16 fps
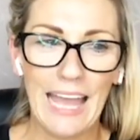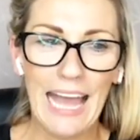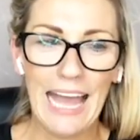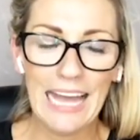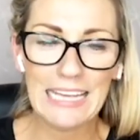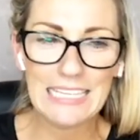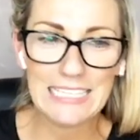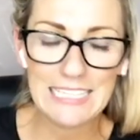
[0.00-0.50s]

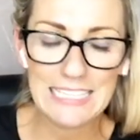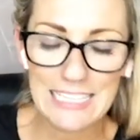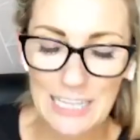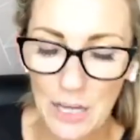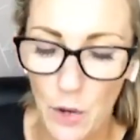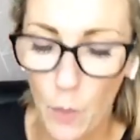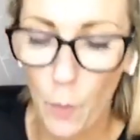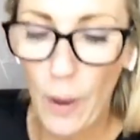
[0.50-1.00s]
And
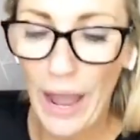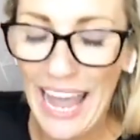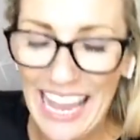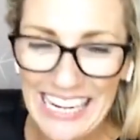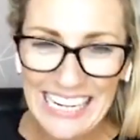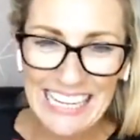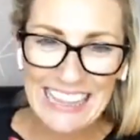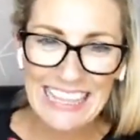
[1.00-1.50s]

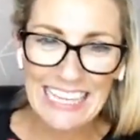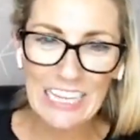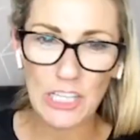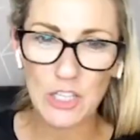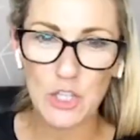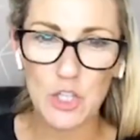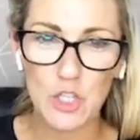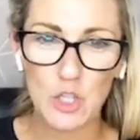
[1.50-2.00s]
anything
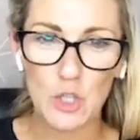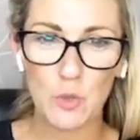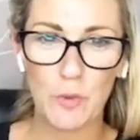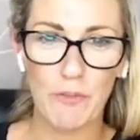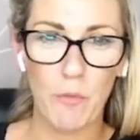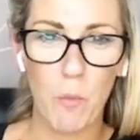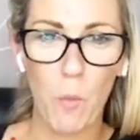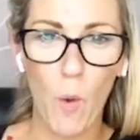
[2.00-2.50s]
to do
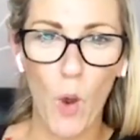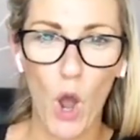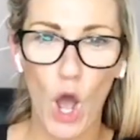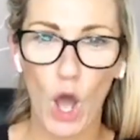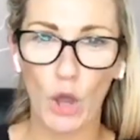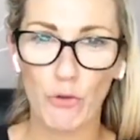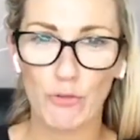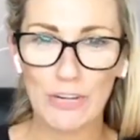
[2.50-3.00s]
with
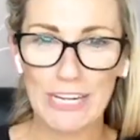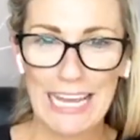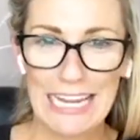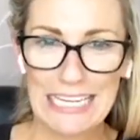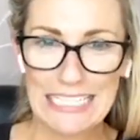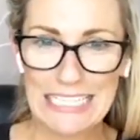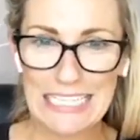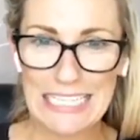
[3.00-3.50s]
work
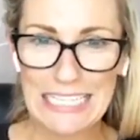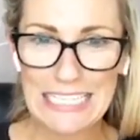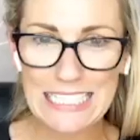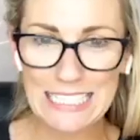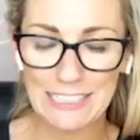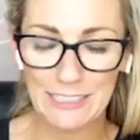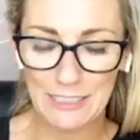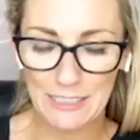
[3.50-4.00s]
related,
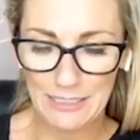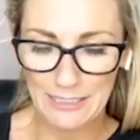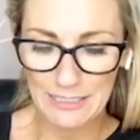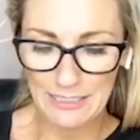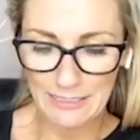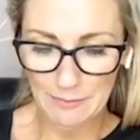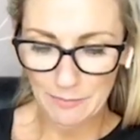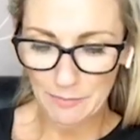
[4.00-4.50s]

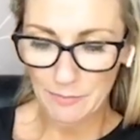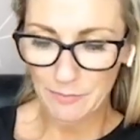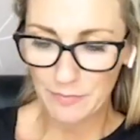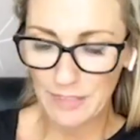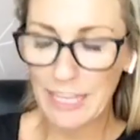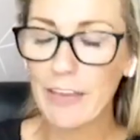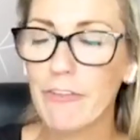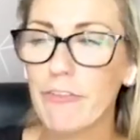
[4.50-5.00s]

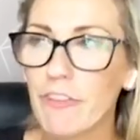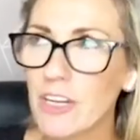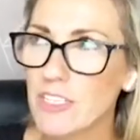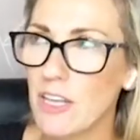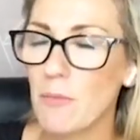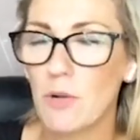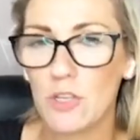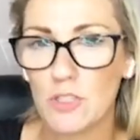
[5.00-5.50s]
if for
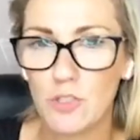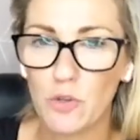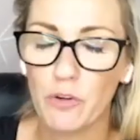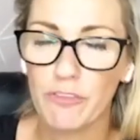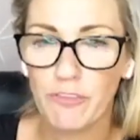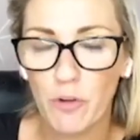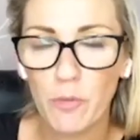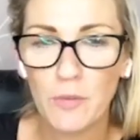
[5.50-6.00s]
example I saw
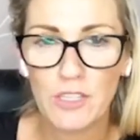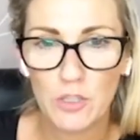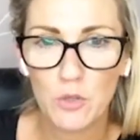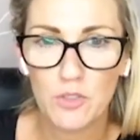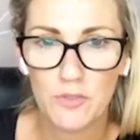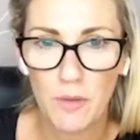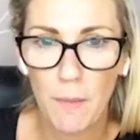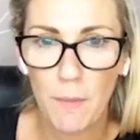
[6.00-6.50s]
4 missed
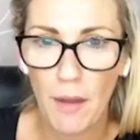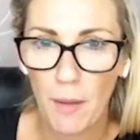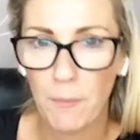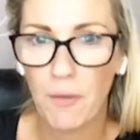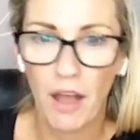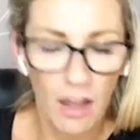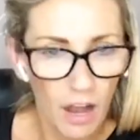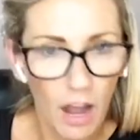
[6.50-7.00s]
calls from my
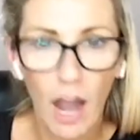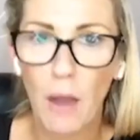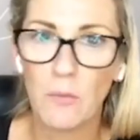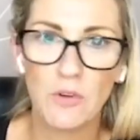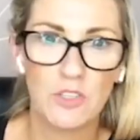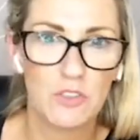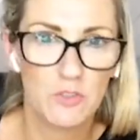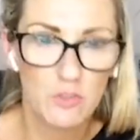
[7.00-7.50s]
mum, I
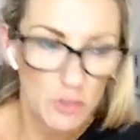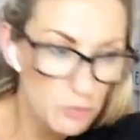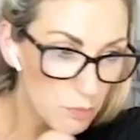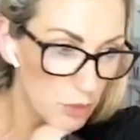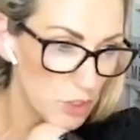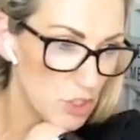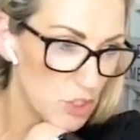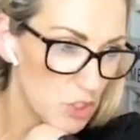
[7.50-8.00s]
would
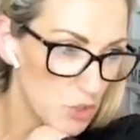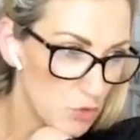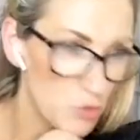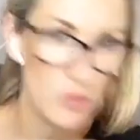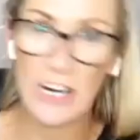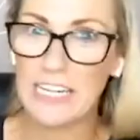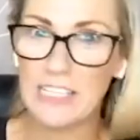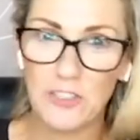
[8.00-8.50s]
be
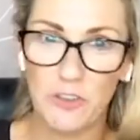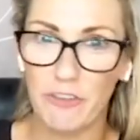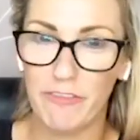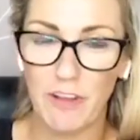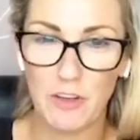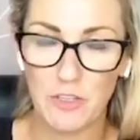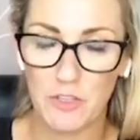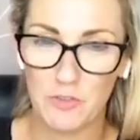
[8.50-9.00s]
straight on the
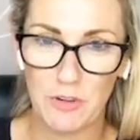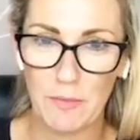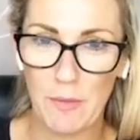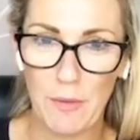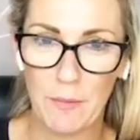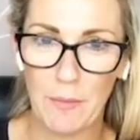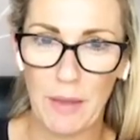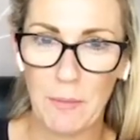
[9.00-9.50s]
phone to ring my
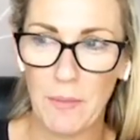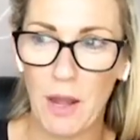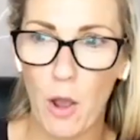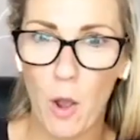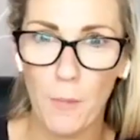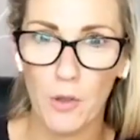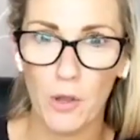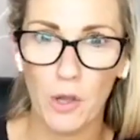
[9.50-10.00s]
mum back and be
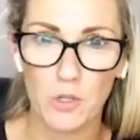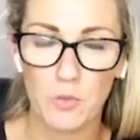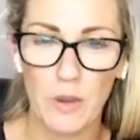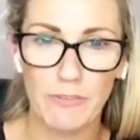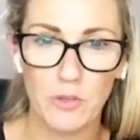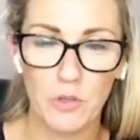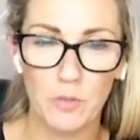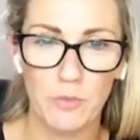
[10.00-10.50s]
like, oh my gosh,
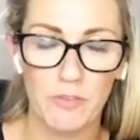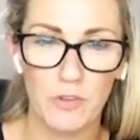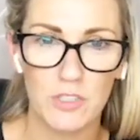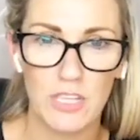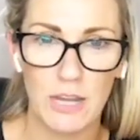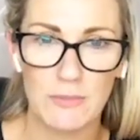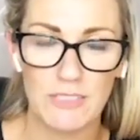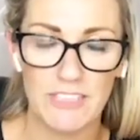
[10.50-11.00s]
why have you called me 4
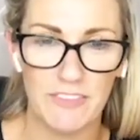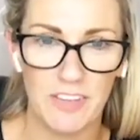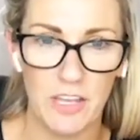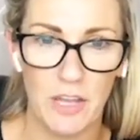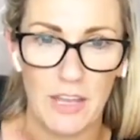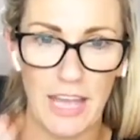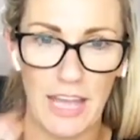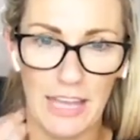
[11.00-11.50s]
times?
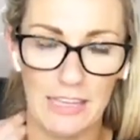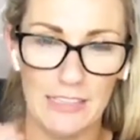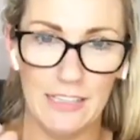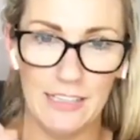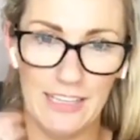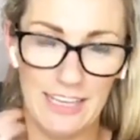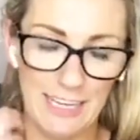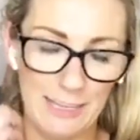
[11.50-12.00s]
Everything
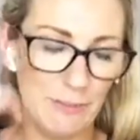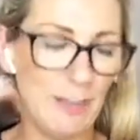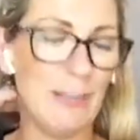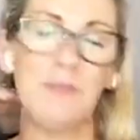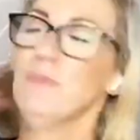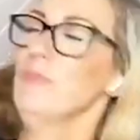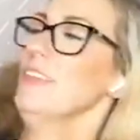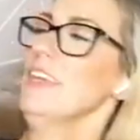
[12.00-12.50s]
okay,
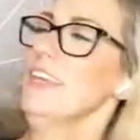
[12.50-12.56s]
right?